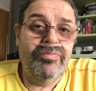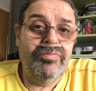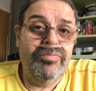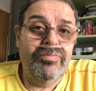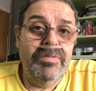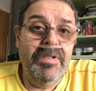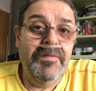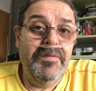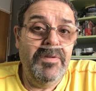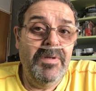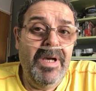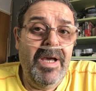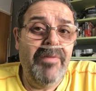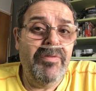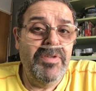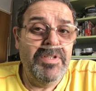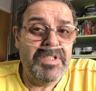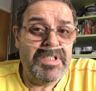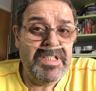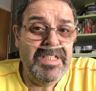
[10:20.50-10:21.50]
If you
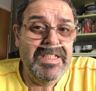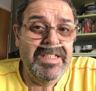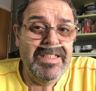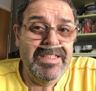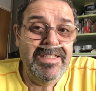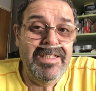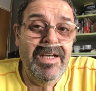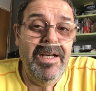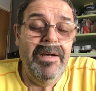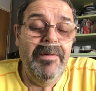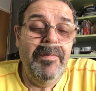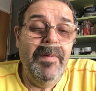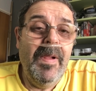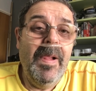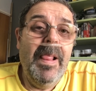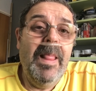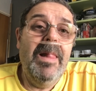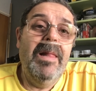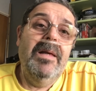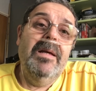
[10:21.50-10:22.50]
haven't seen it yet,
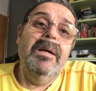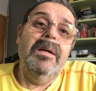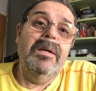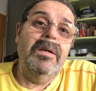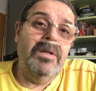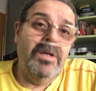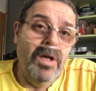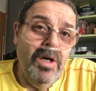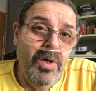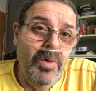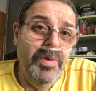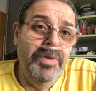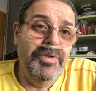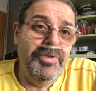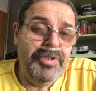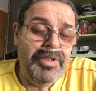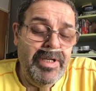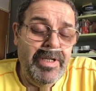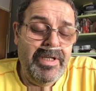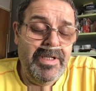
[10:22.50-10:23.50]
go and
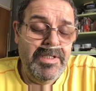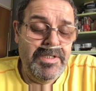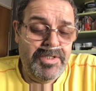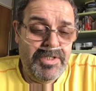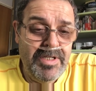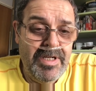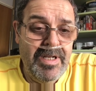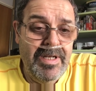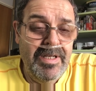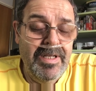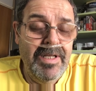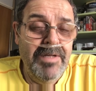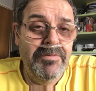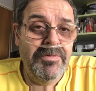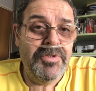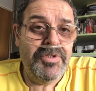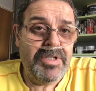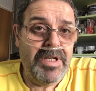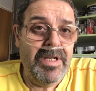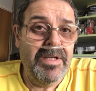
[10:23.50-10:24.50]
check his channel out.
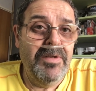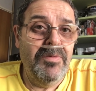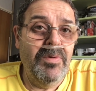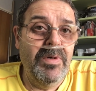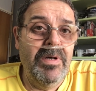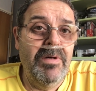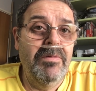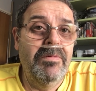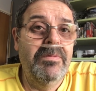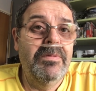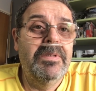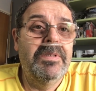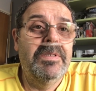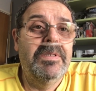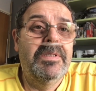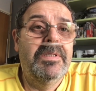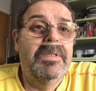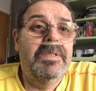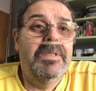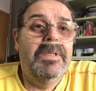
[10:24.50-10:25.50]
Chandwell,
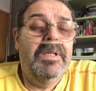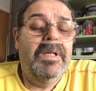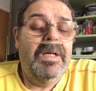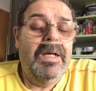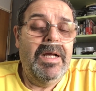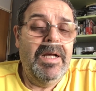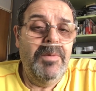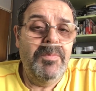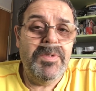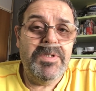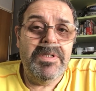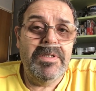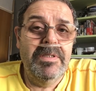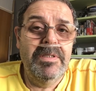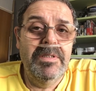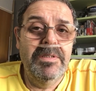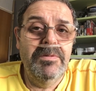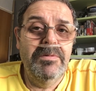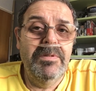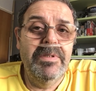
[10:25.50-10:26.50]

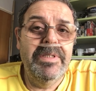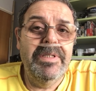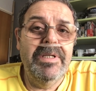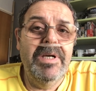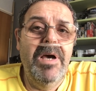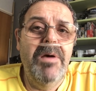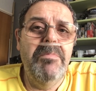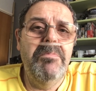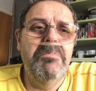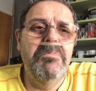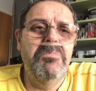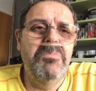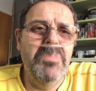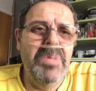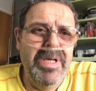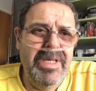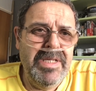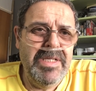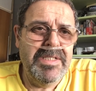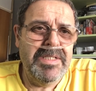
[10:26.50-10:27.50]
absolutely
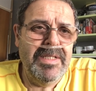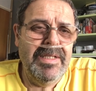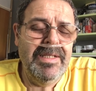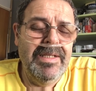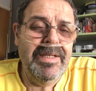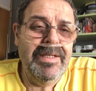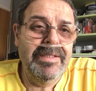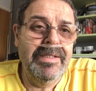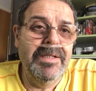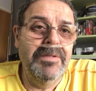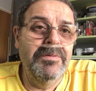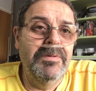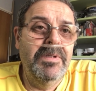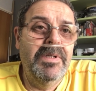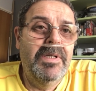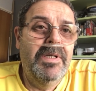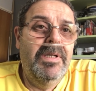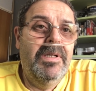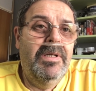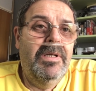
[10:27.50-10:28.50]
amazing layout,
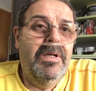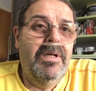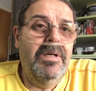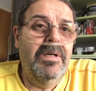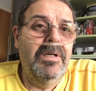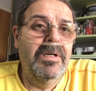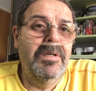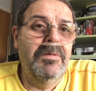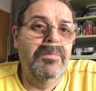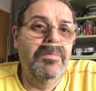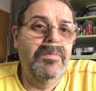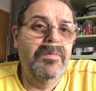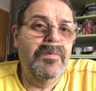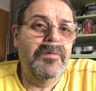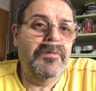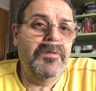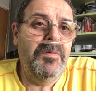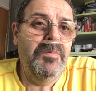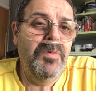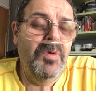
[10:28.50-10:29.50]

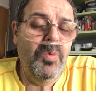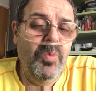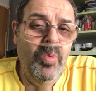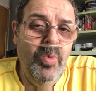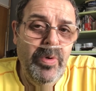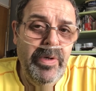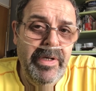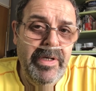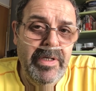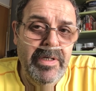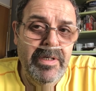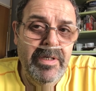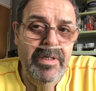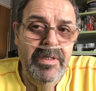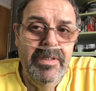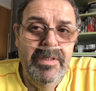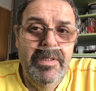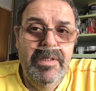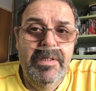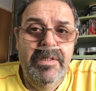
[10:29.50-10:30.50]
from the weir
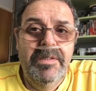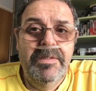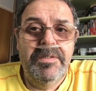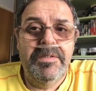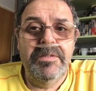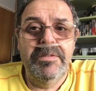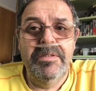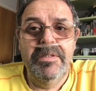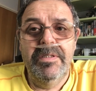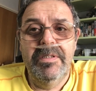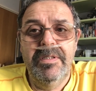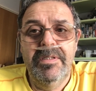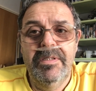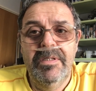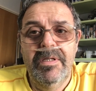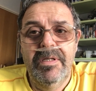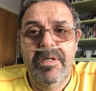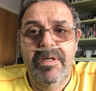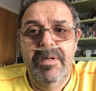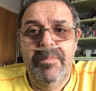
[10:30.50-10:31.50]
to the
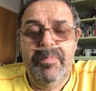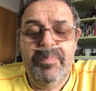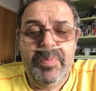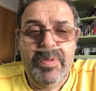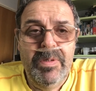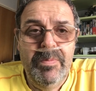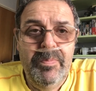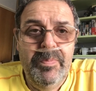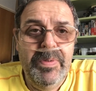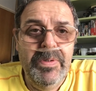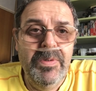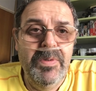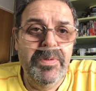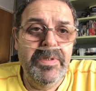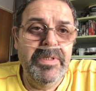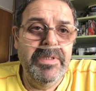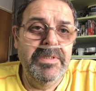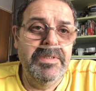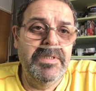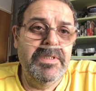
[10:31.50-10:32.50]
pub
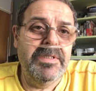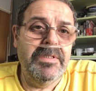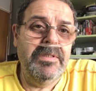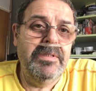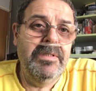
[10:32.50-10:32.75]
buildings